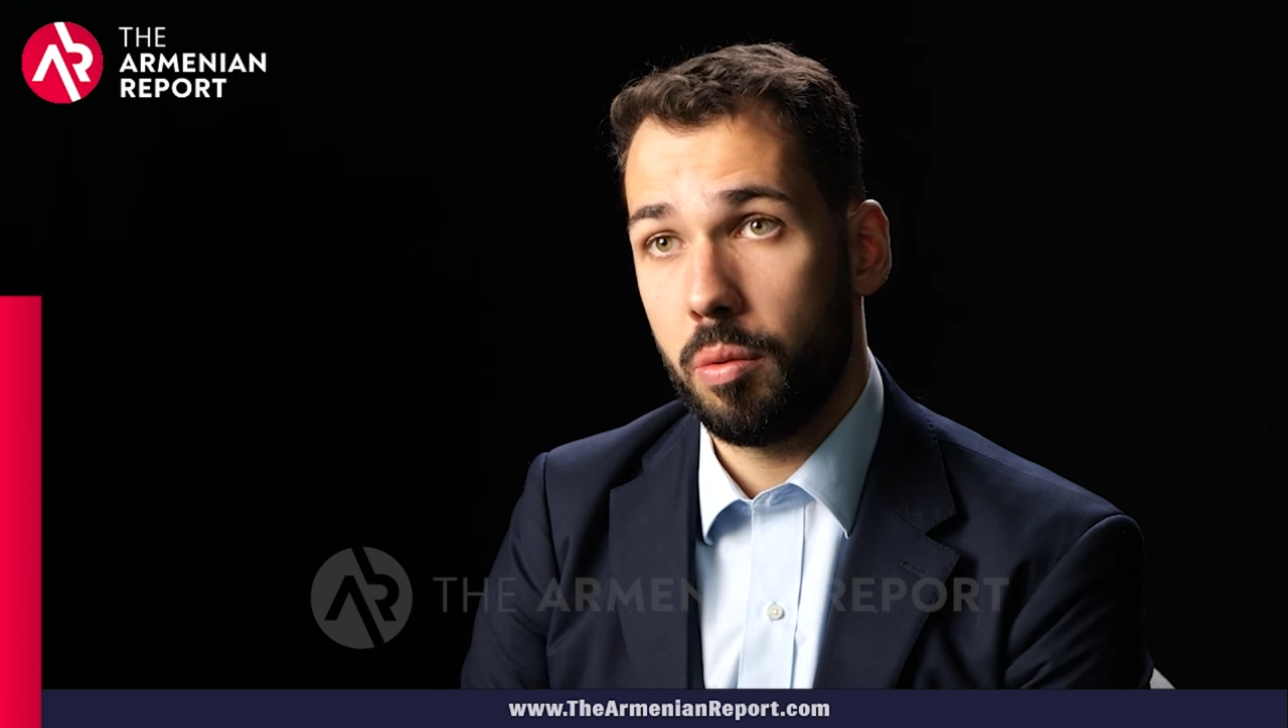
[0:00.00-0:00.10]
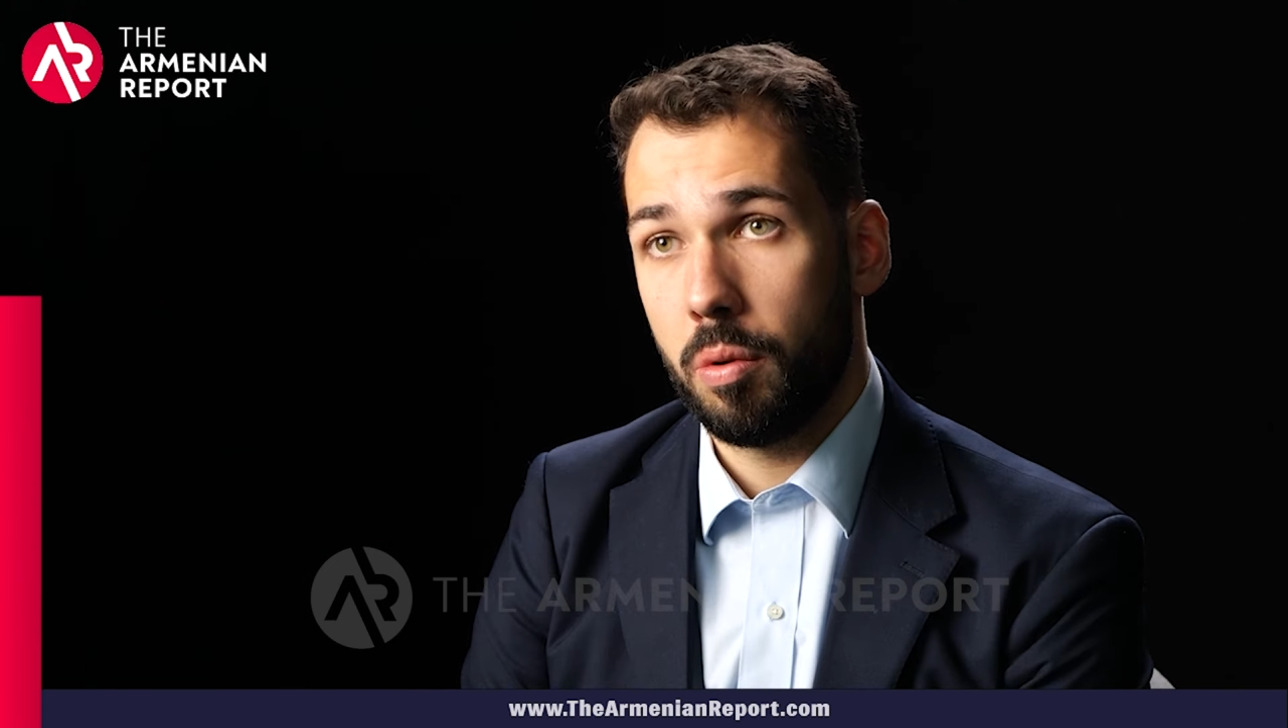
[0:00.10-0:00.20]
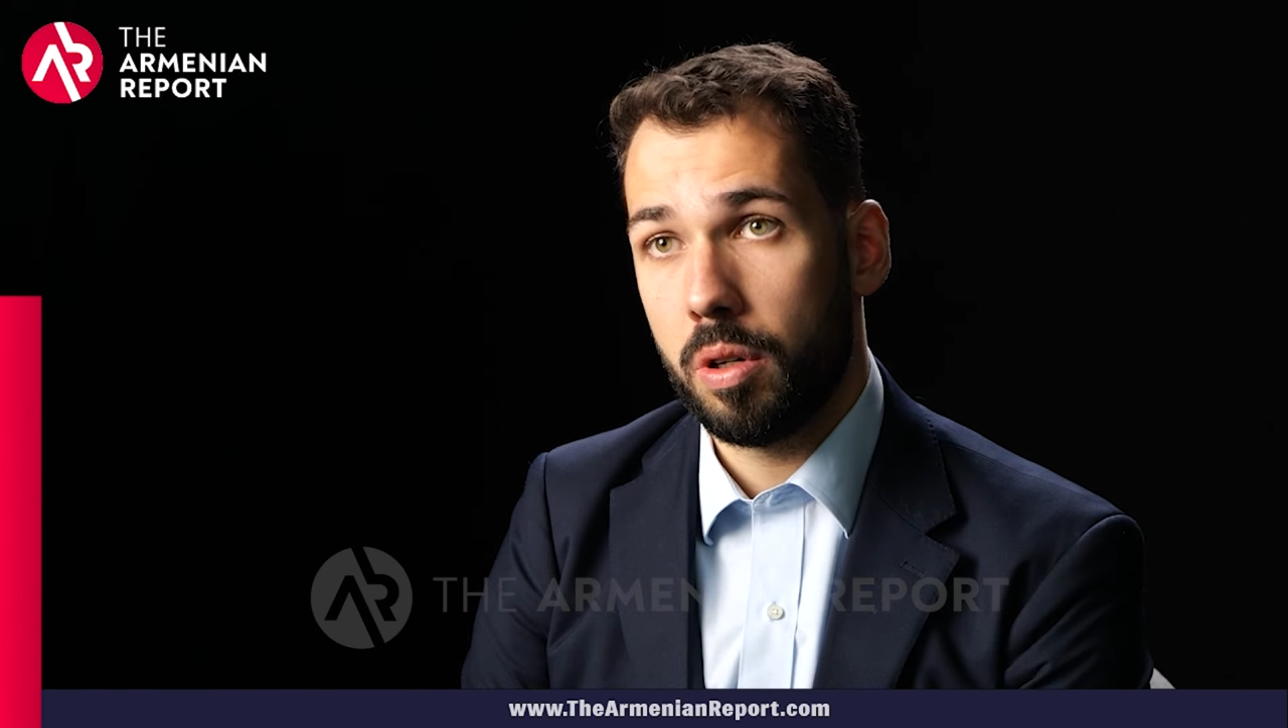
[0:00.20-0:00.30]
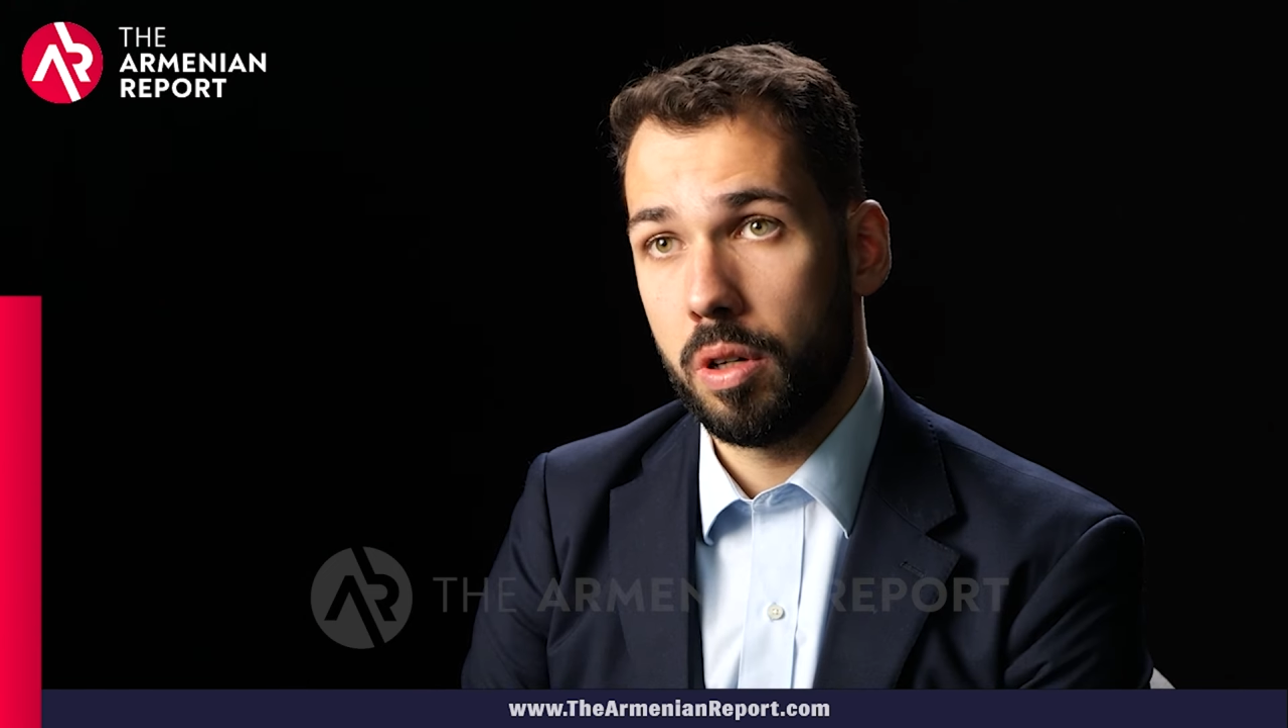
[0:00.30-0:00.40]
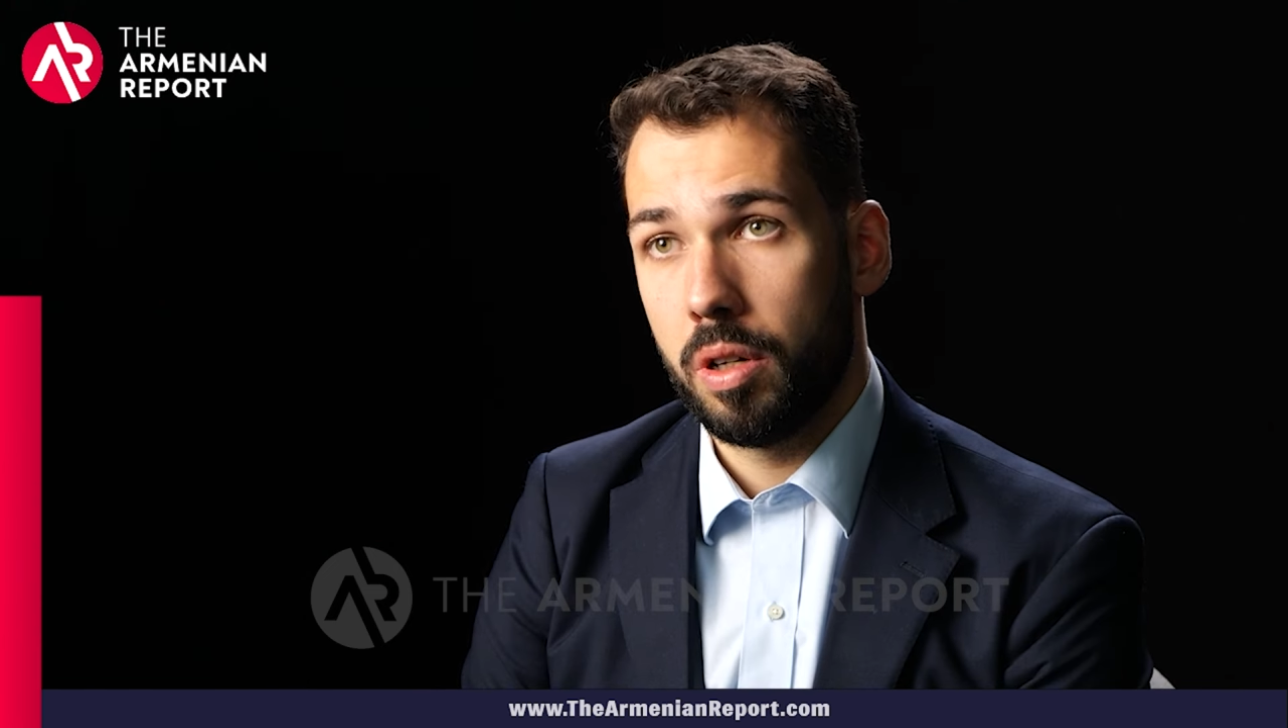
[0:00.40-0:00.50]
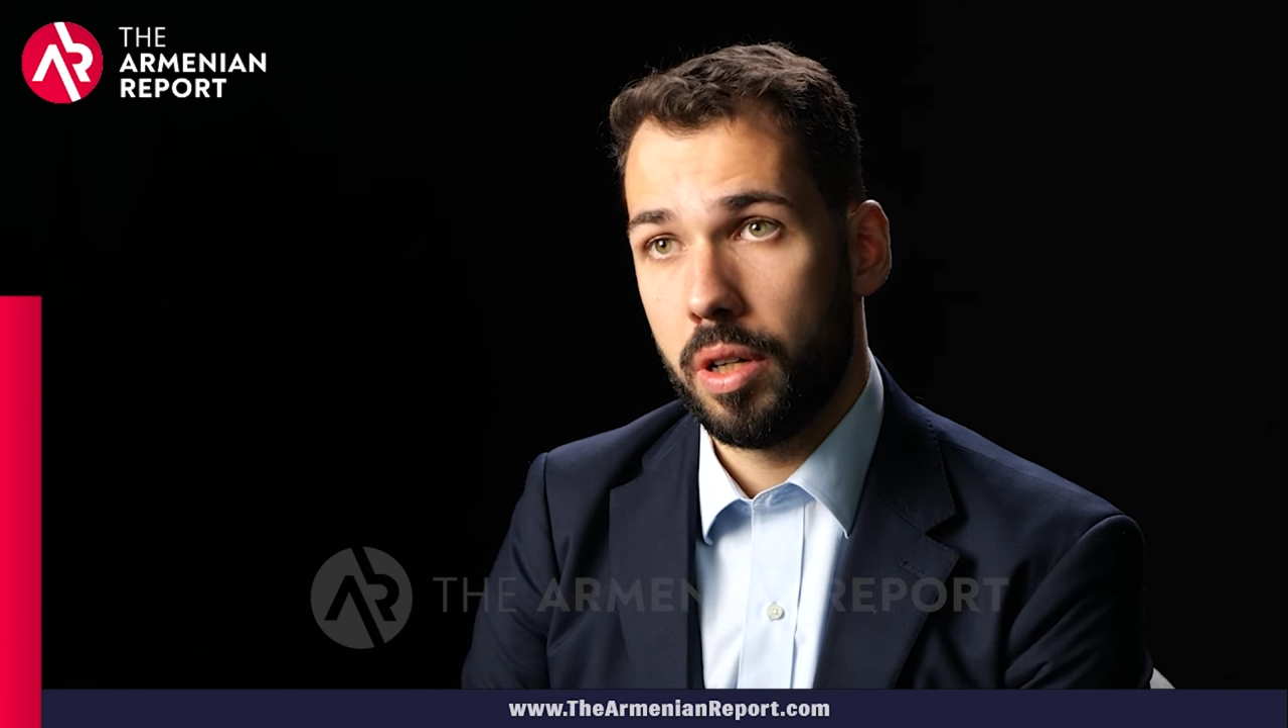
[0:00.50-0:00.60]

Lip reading: war,